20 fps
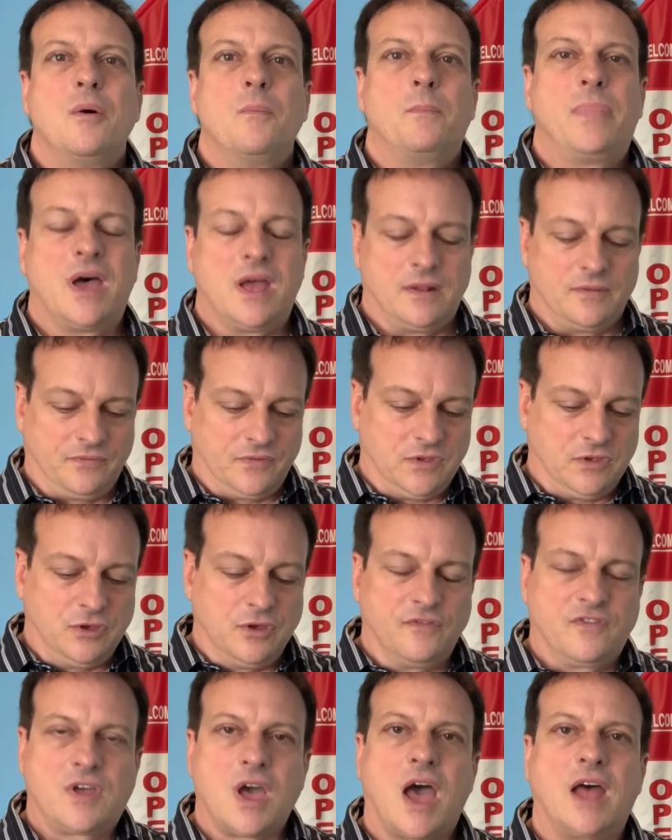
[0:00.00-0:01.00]
But
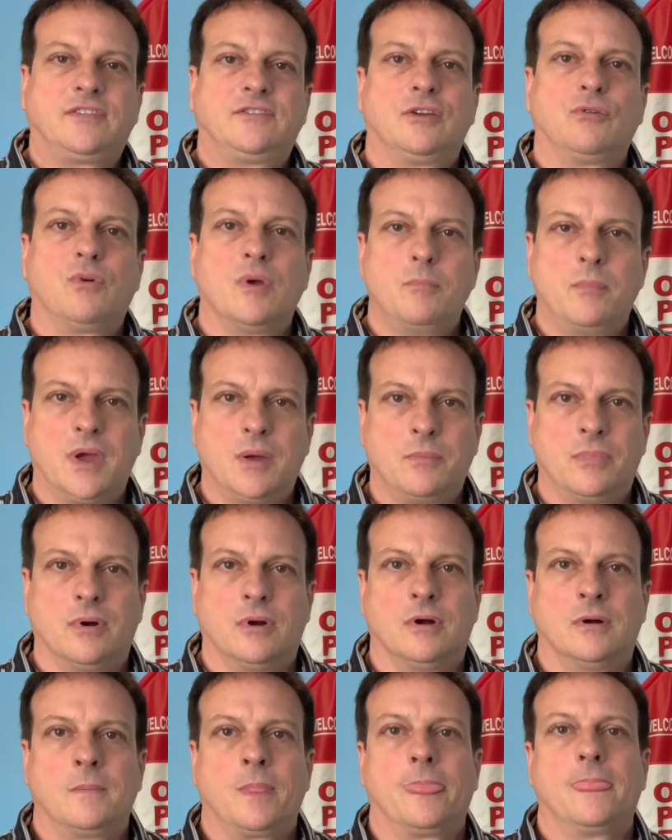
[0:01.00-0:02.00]
you've got to
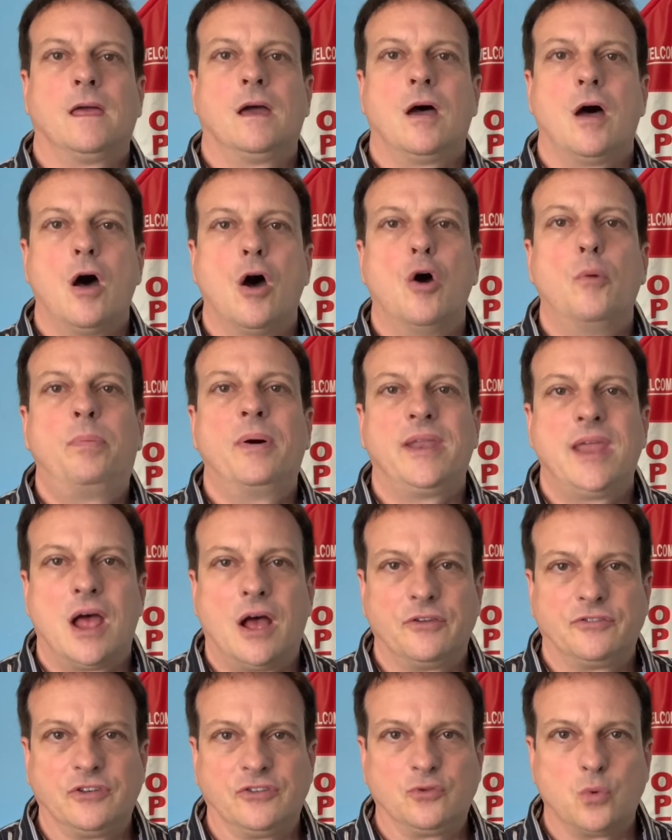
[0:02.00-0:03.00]
remember open
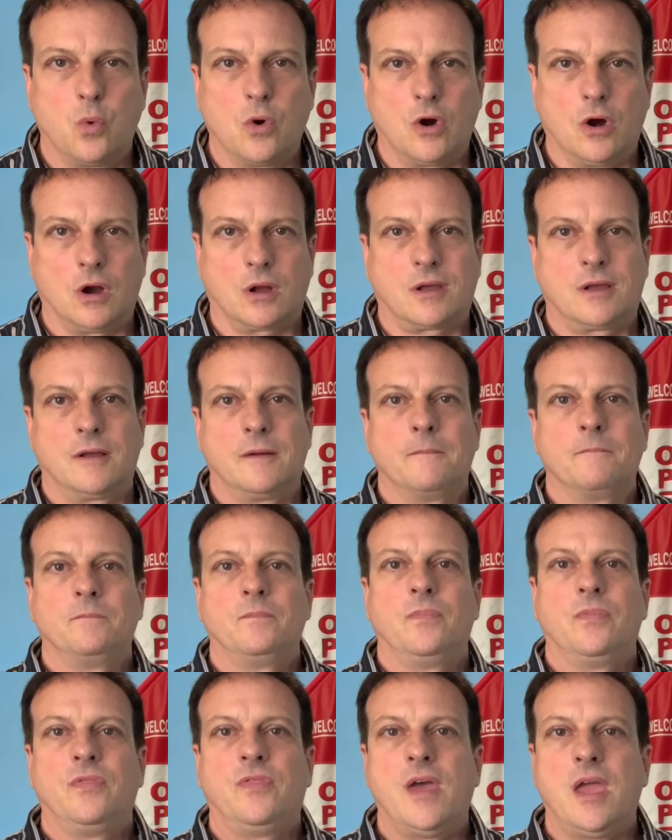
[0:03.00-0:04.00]
houses work.
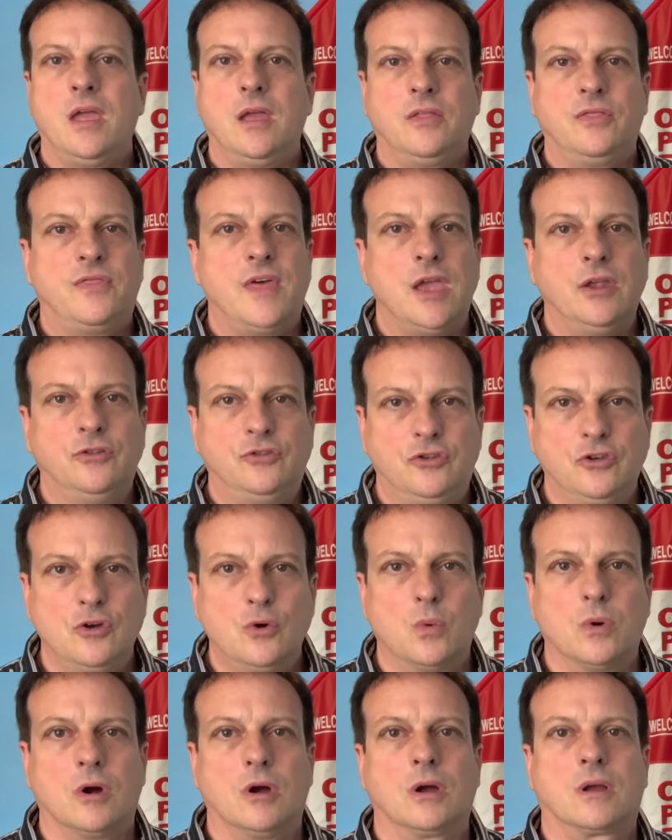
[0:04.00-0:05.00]
They, they do
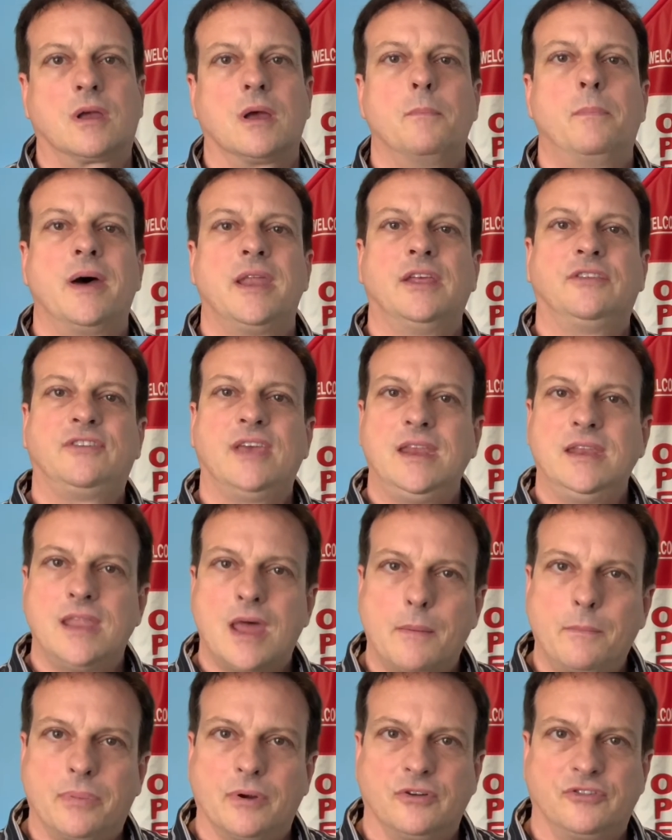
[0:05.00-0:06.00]
work, but it's a
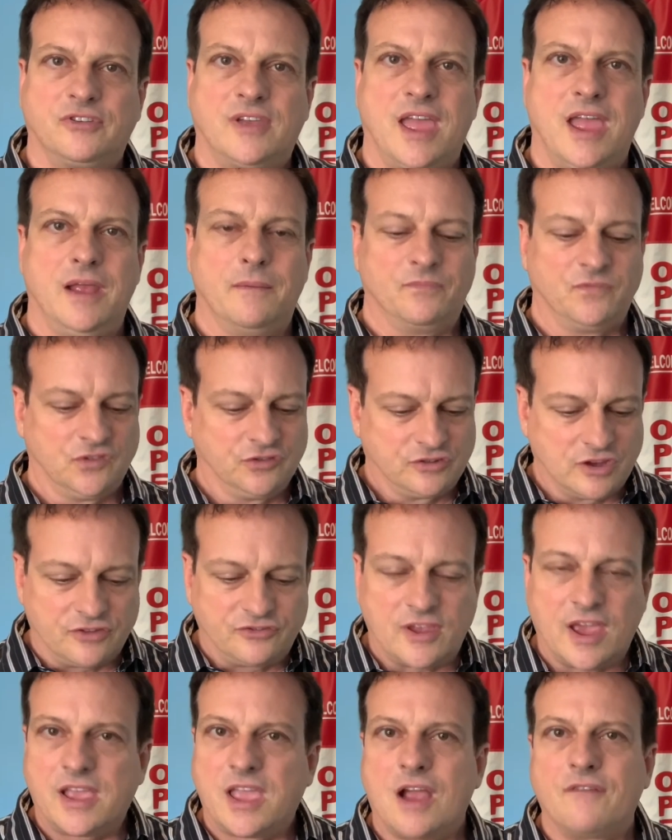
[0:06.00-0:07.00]
numbers game, just
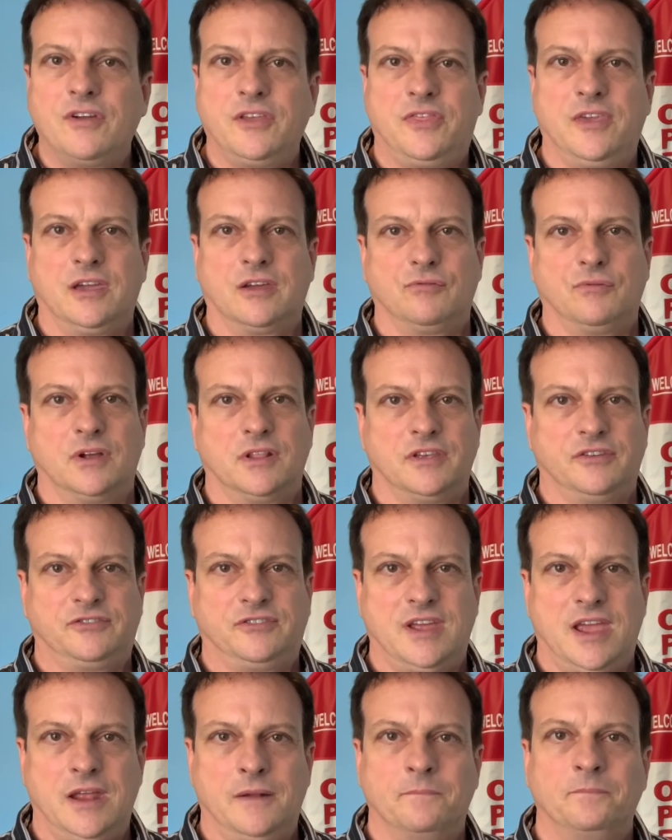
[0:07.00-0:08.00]
like everything in real
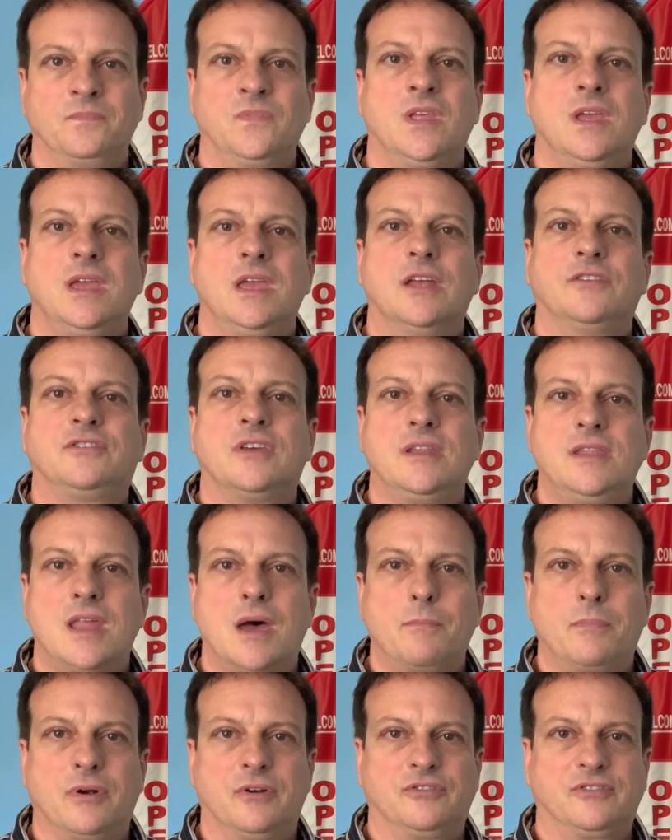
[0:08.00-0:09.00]
estate. It's a
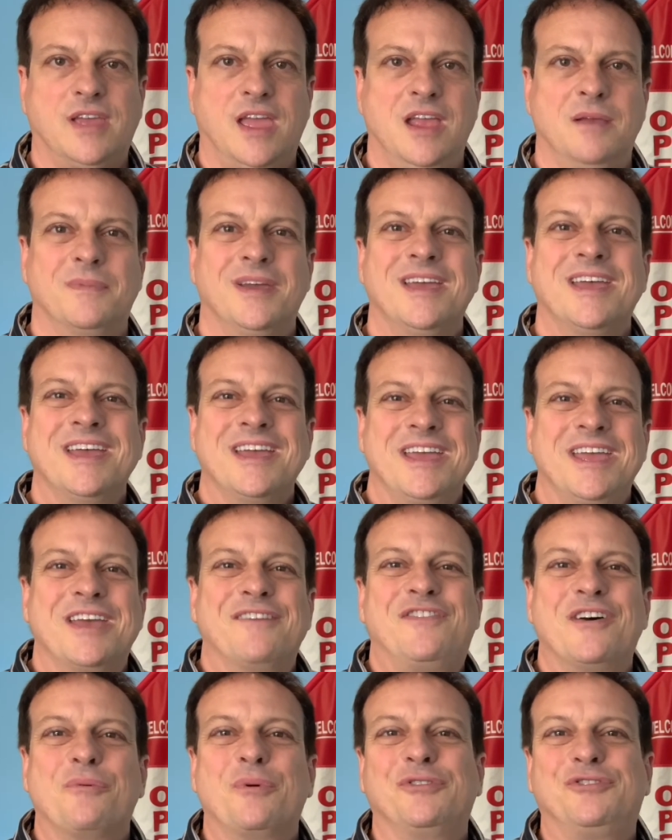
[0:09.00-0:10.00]
numbers game.
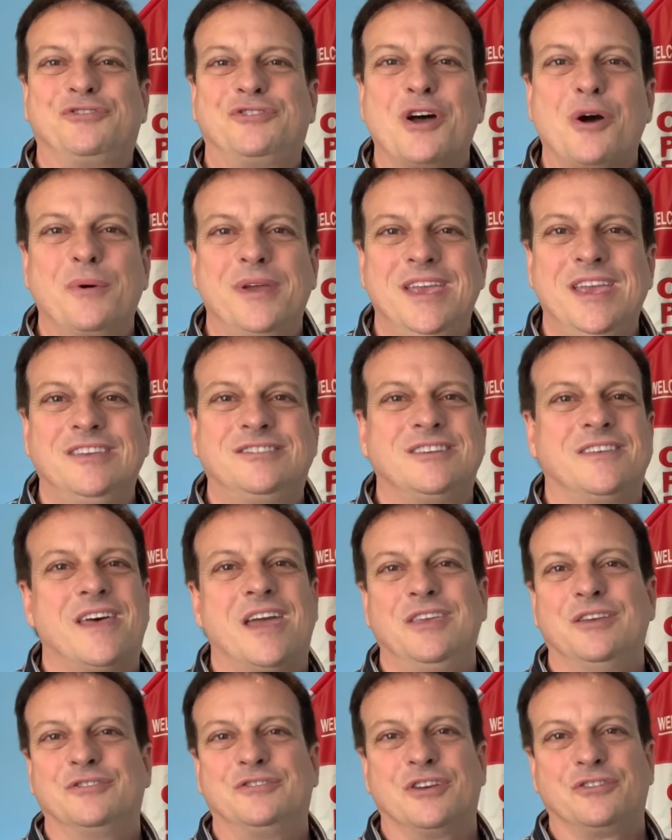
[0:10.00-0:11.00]
If it was so easy
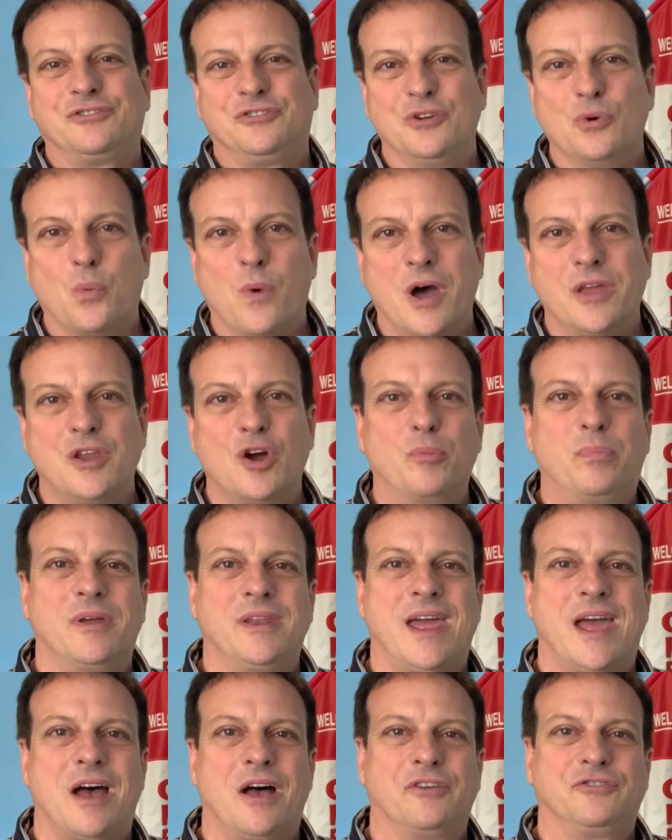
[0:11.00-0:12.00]
that you just do one open
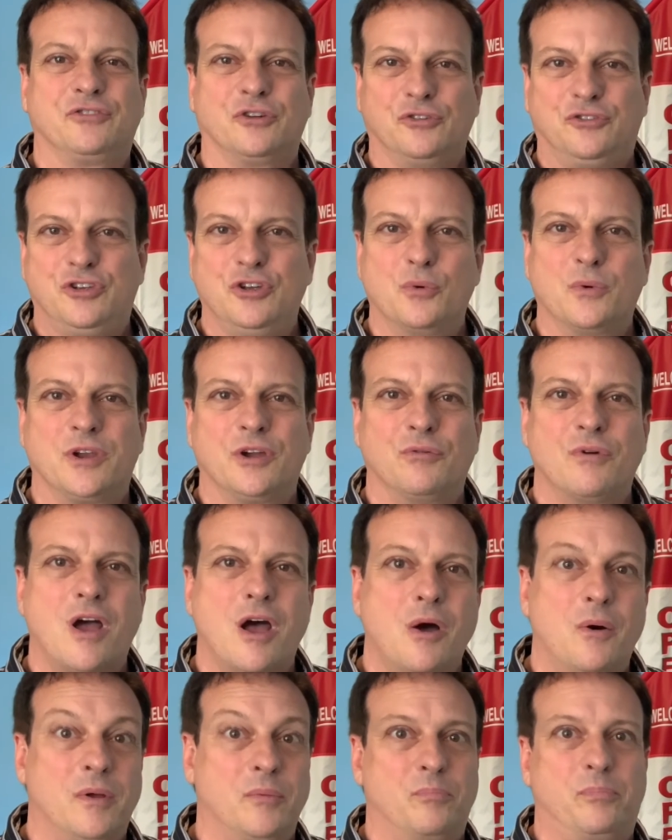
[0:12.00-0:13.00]
house or two in a
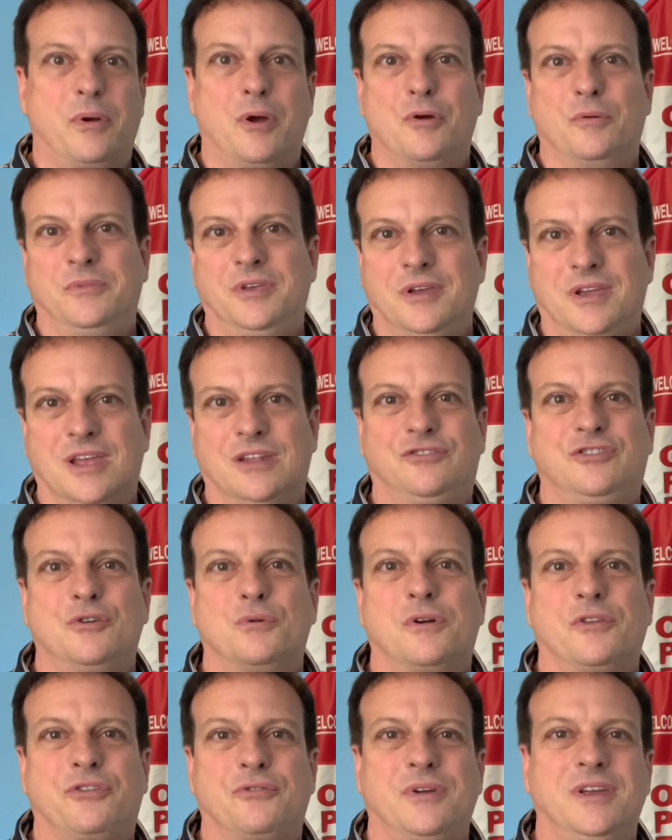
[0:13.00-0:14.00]
row and boom, you get two
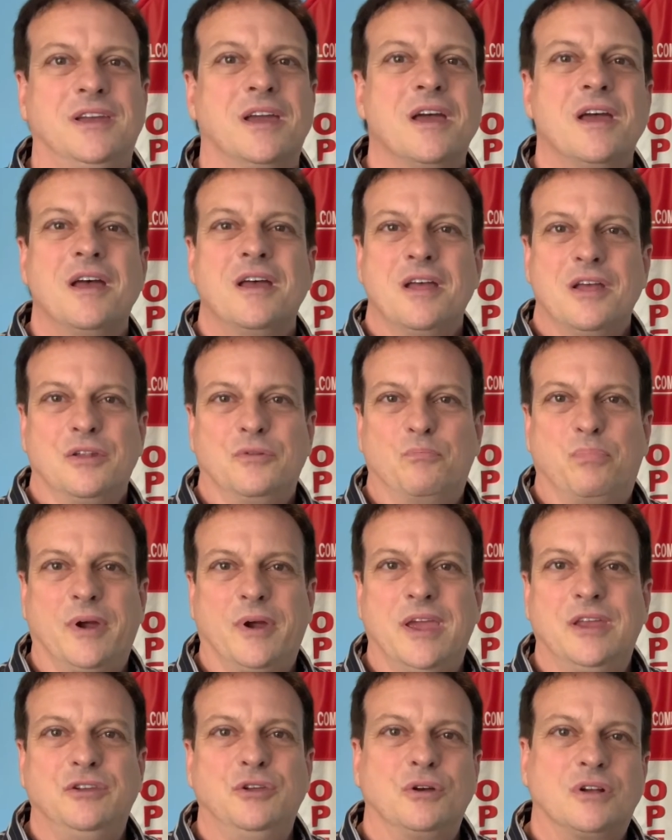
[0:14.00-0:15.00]
or three
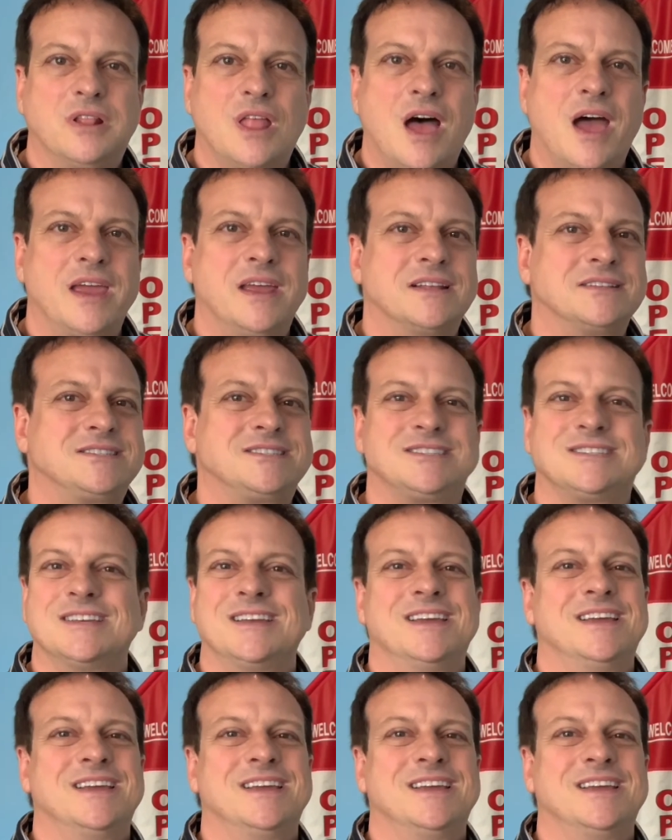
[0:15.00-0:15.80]
brand new clients,